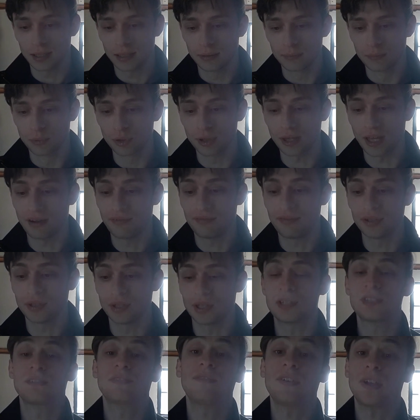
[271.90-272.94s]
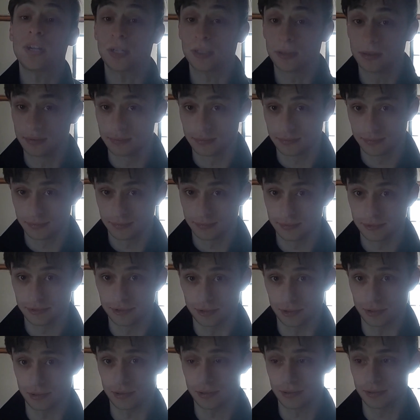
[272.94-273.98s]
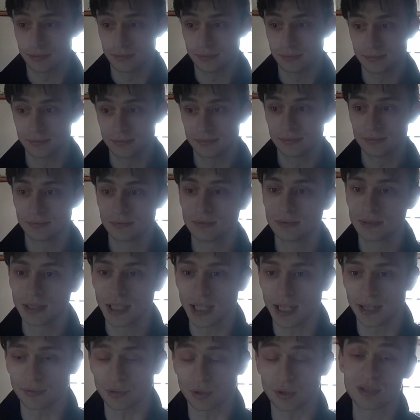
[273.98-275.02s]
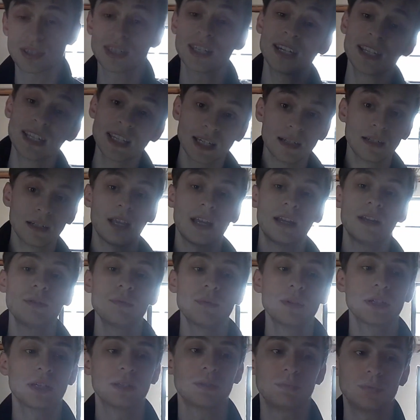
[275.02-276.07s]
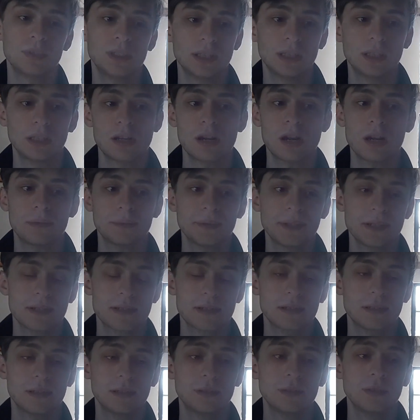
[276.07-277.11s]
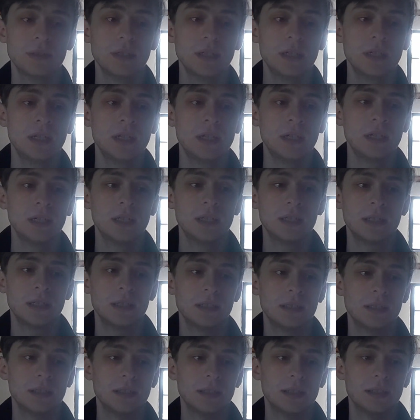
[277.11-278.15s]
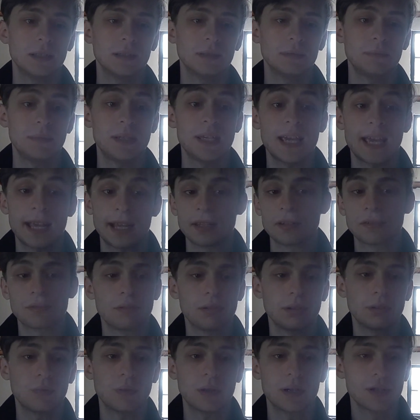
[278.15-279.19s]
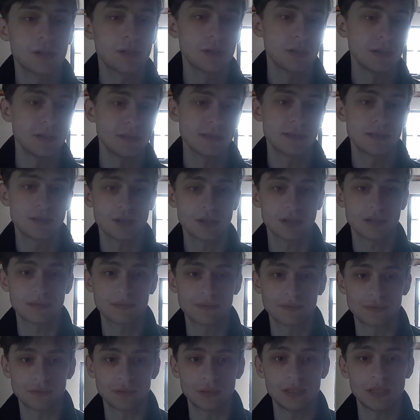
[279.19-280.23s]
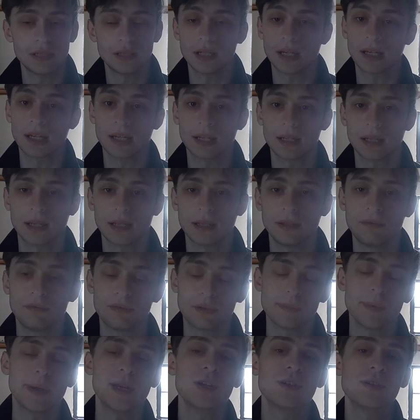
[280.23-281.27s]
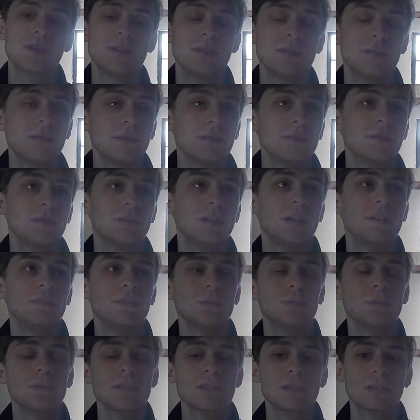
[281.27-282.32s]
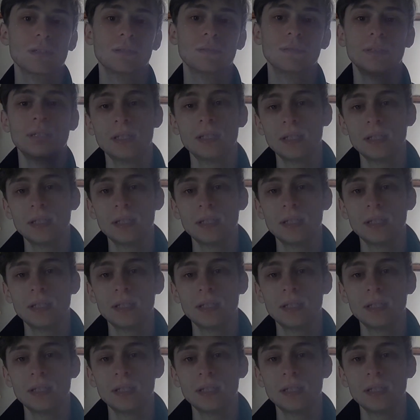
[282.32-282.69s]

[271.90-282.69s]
more than I feel is fair for everyone else. Then again, anyone can read the comments, so uh, me answering a question is just free uh, information for everyone. So